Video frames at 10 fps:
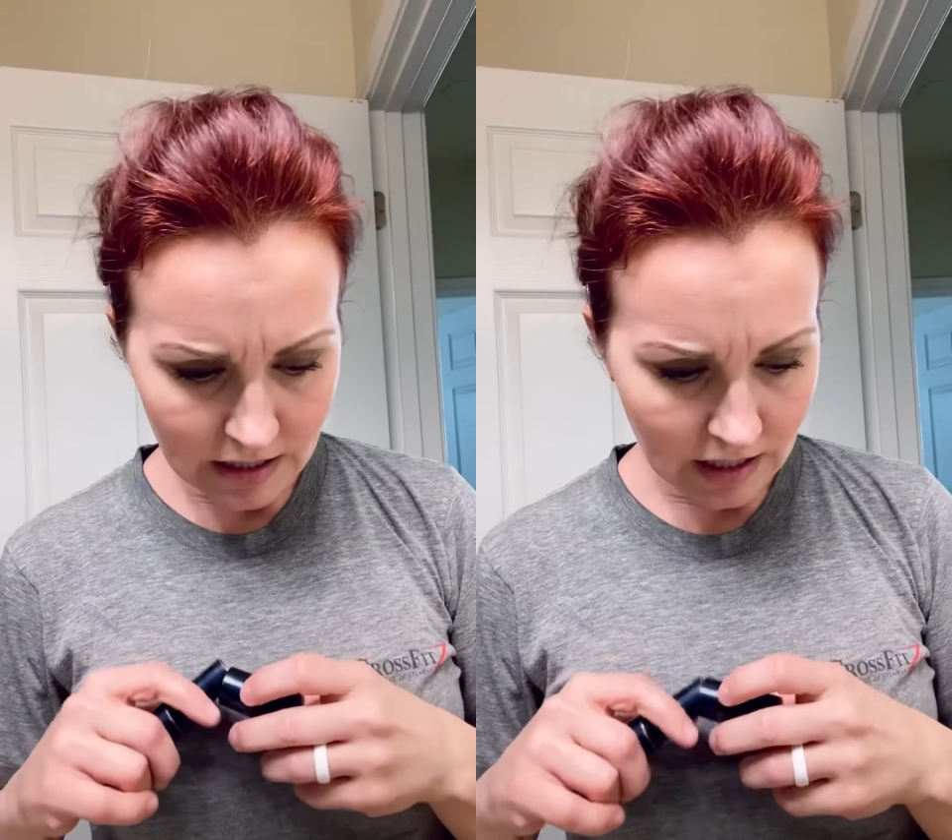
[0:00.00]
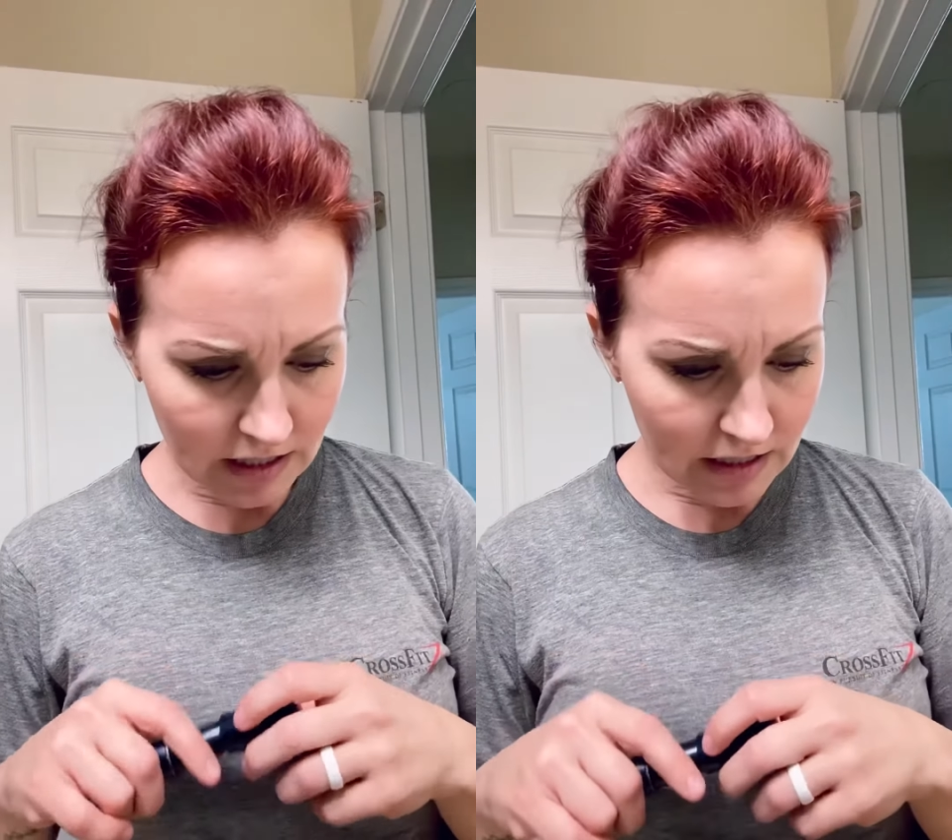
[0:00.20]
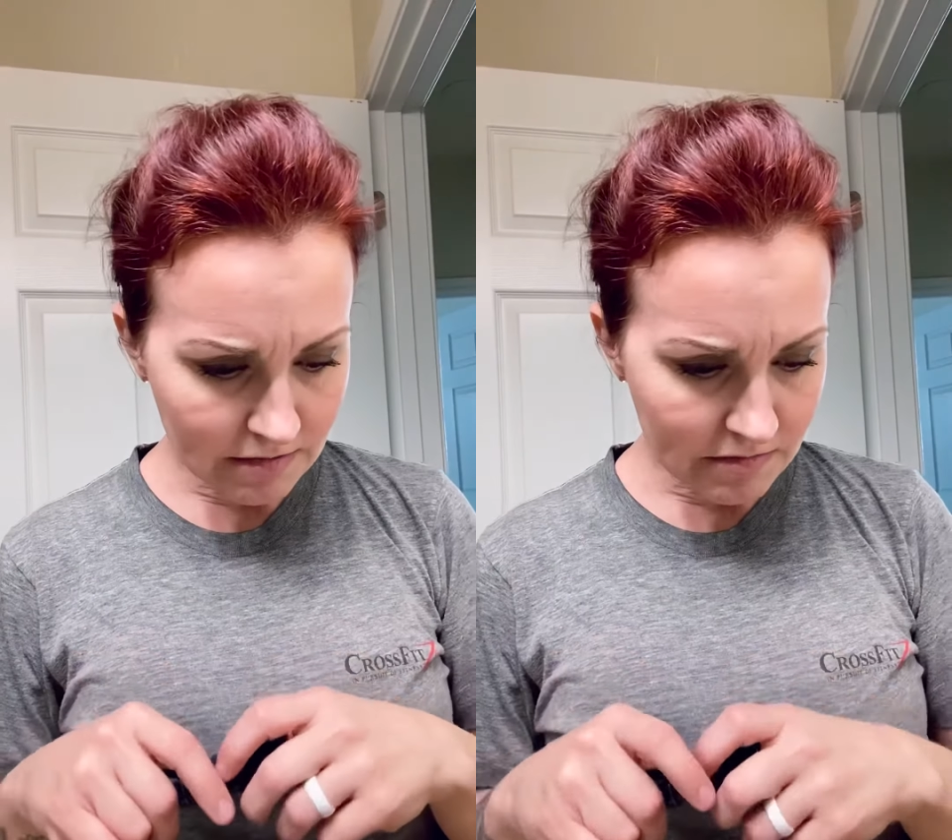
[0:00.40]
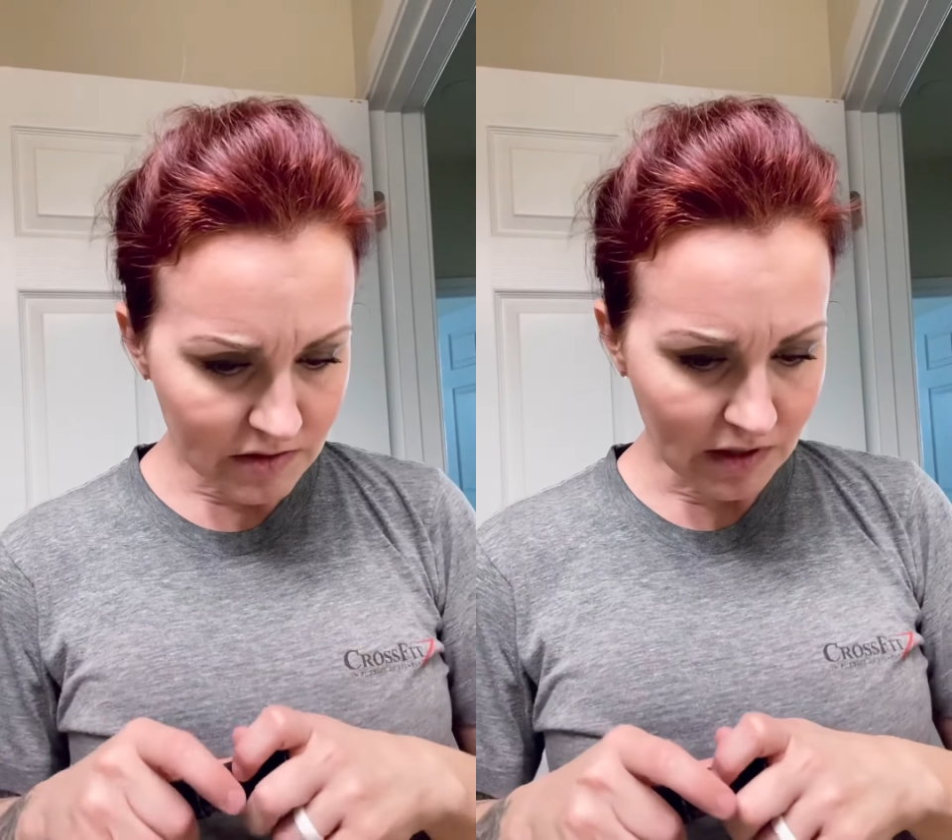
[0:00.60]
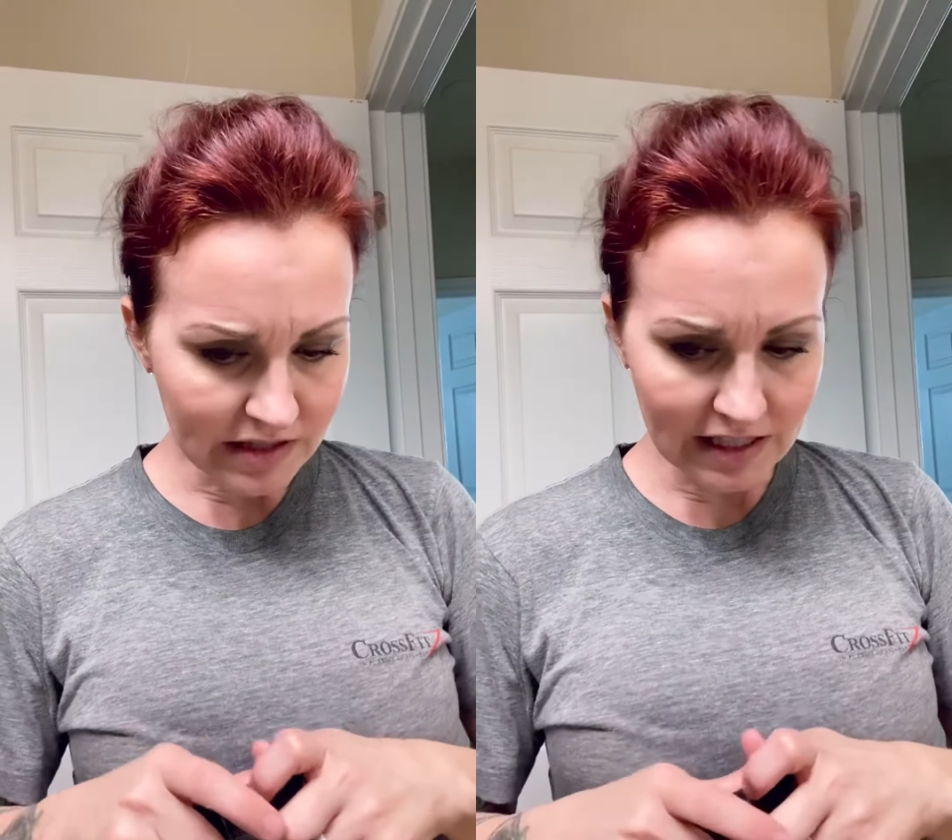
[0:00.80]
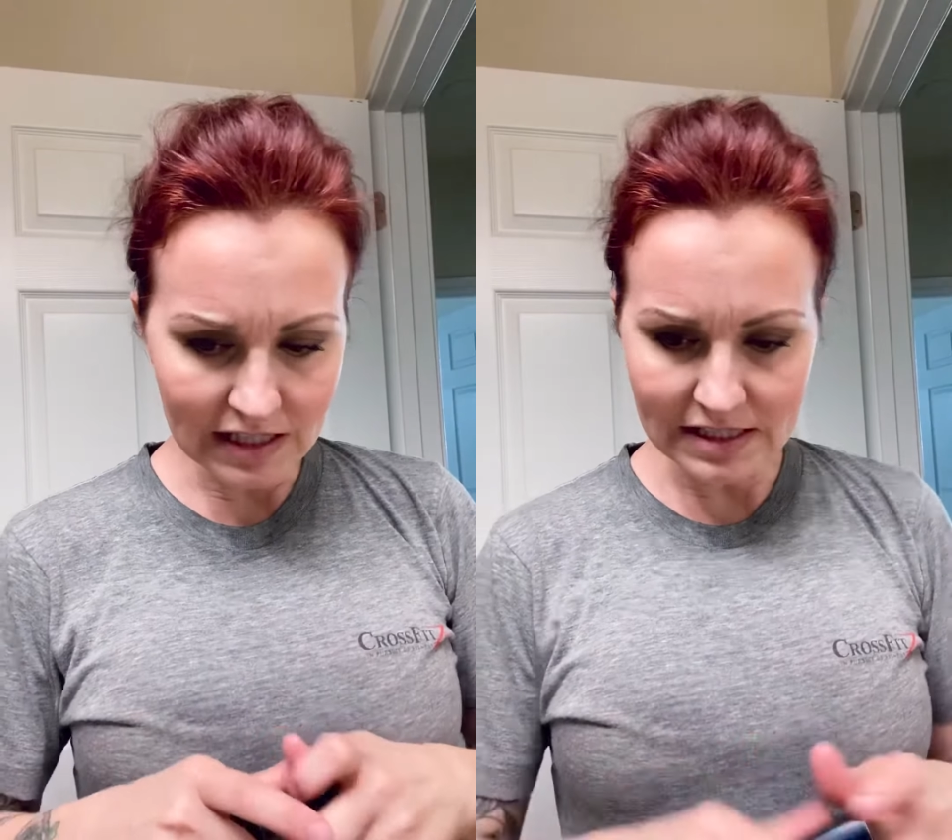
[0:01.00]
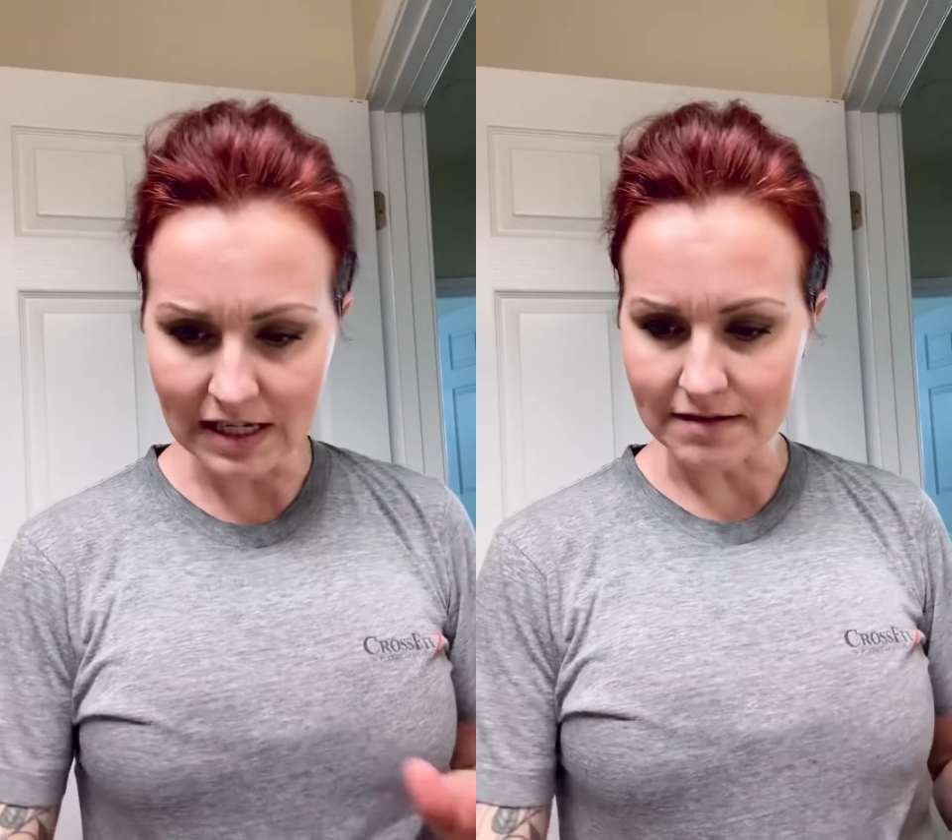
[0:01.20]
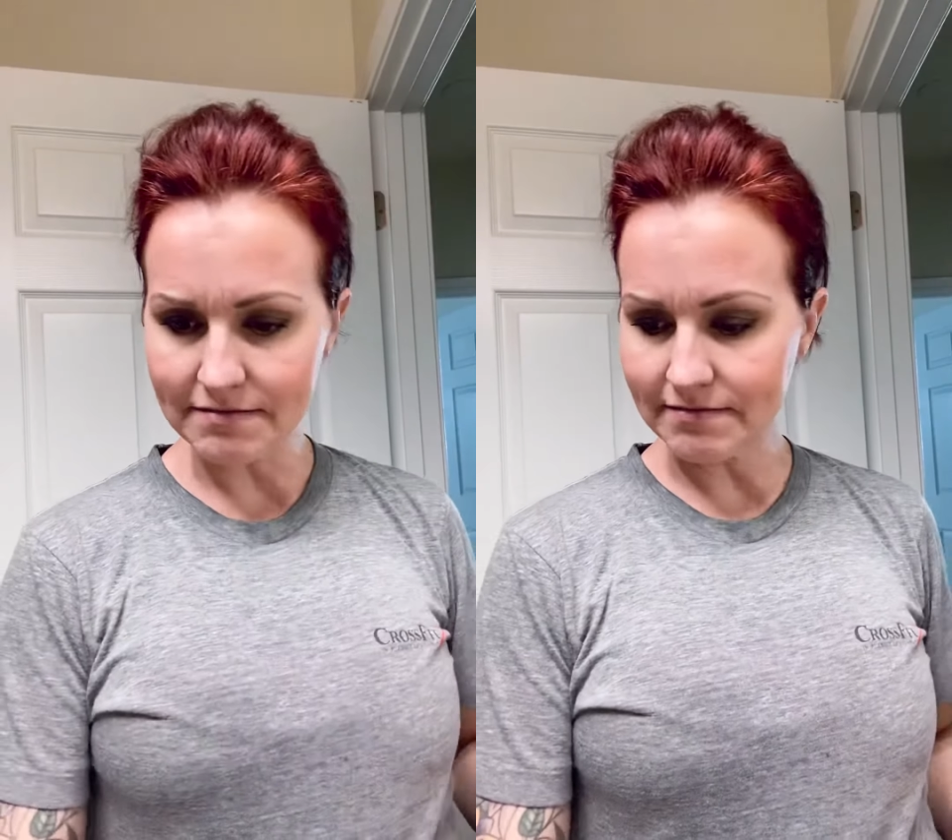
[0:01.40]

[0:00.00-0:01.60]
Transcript: So I think that's it.